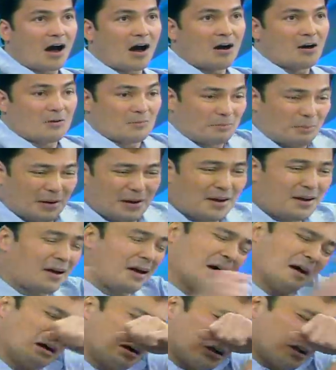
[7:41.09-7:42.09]

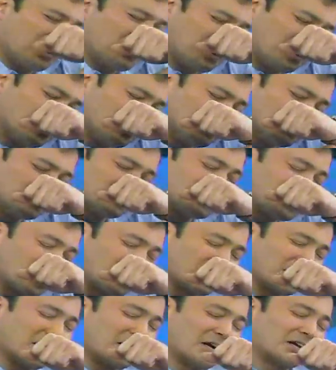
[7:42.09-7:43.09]
Opa! And we
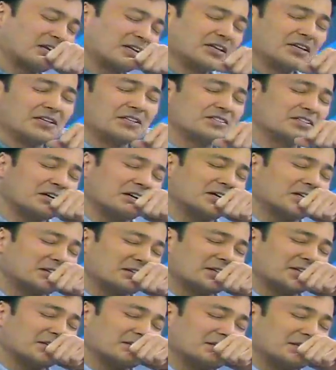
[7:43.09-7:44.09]
started hugging each
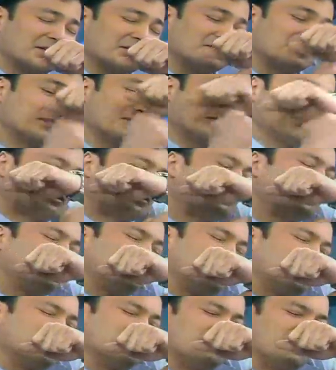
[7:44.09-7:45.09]
other, and then she goes,
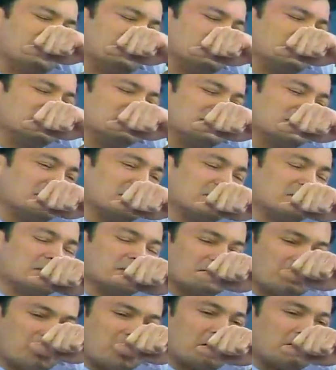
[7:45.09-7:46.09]
"Oh, I miss you! I
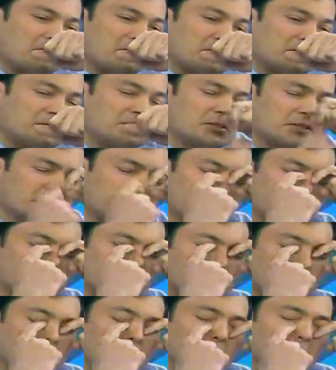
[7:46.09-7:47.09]
miss you, I miss you
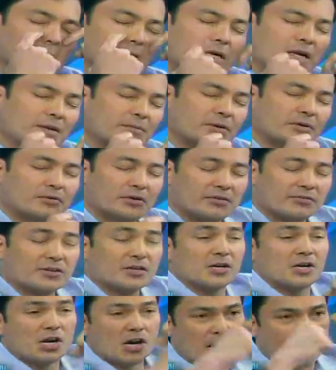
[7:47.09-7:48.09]
too! Crimea
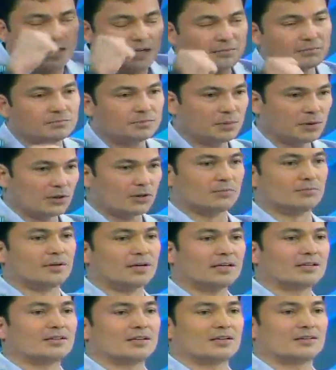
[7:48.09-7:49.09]
River!" And then boom!
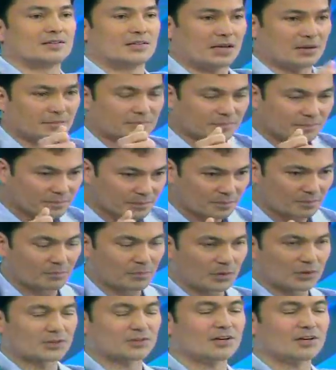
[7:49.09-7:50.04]
I, I, I pulled